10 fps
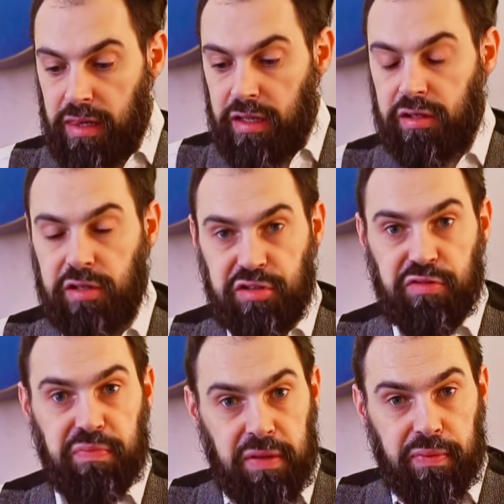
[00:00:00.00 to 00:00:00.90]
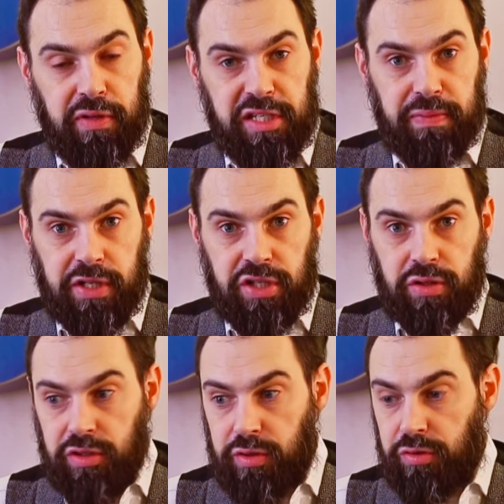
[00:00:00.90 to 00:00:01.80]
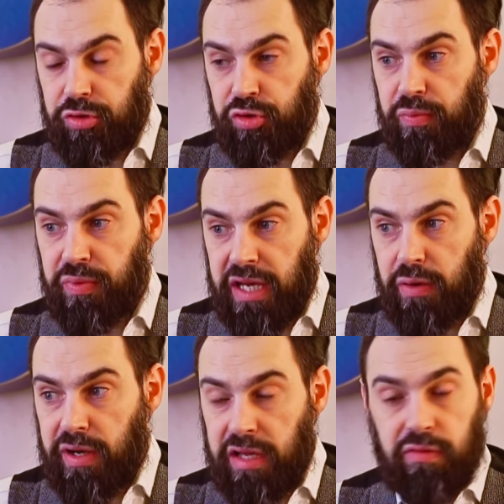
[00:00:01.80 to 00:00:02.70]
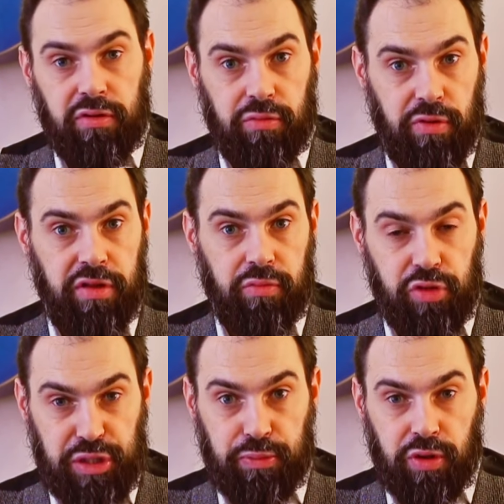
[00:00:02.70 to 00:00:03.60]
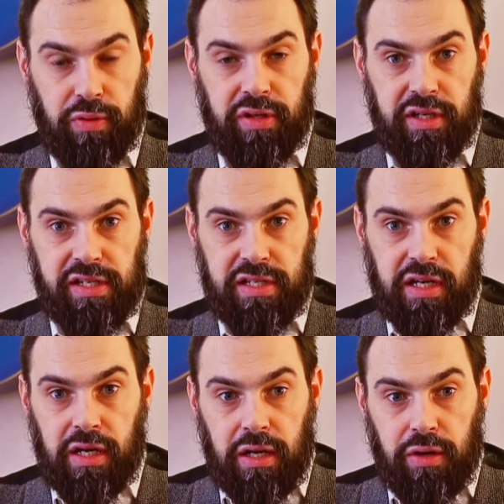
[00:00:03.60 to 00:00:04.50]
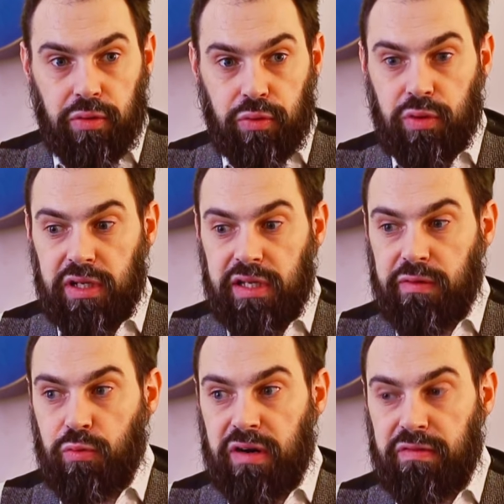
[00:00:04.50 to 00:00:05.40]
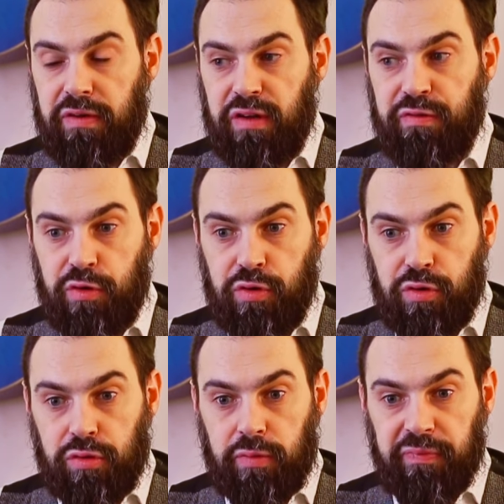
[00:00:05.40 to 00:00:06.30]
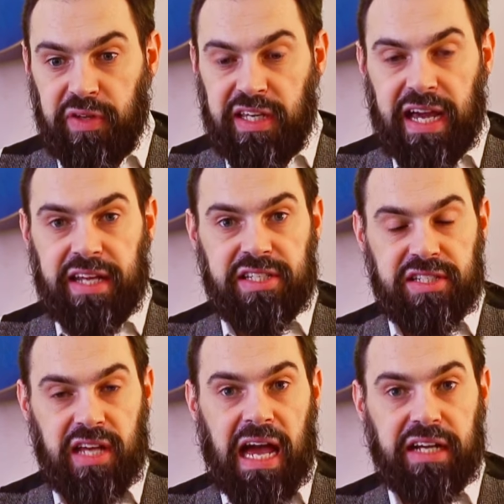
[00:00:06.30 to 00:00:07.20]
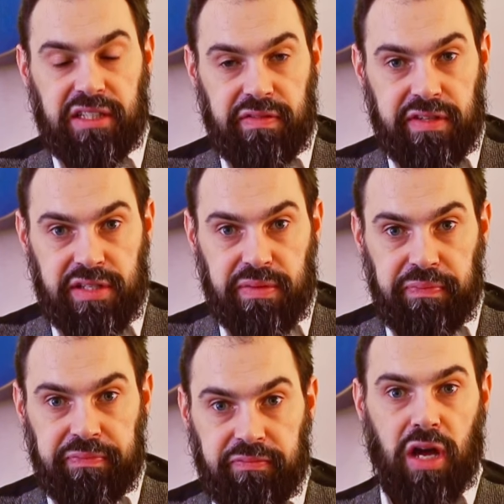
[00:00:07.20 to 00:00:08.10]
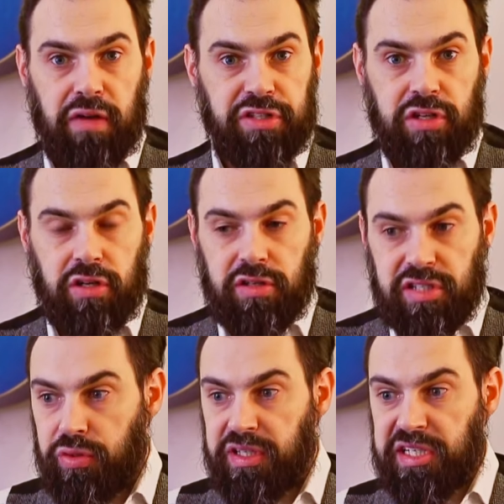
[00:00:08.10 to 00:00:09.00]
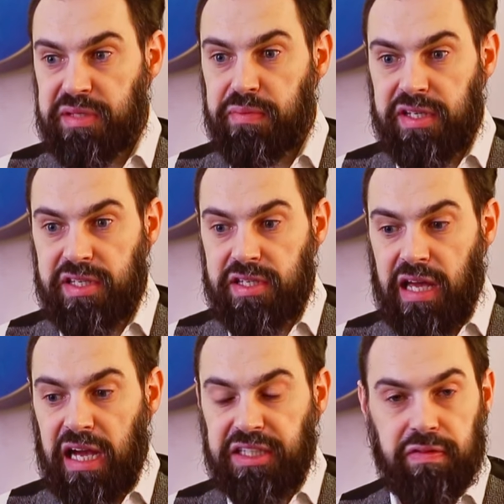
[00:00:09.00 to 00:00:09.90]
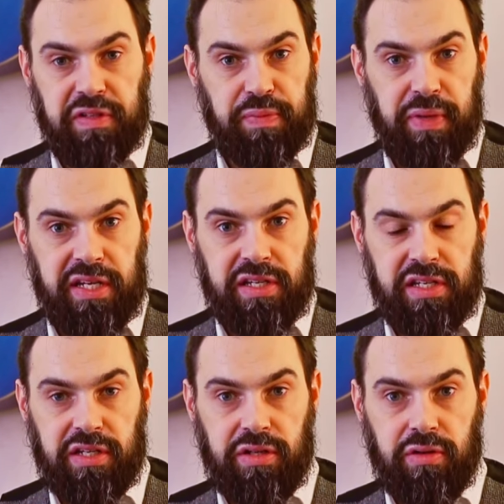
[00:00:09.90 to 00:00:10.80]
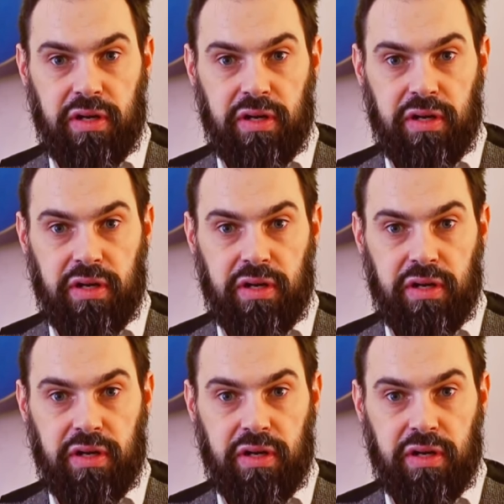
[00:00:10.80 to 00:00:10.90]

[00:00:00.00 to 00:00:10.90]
Lots of people, especially during the Trump era, even within Muslim communities, really were very vocal against activism. You have scholars who dismiss activist spaces as,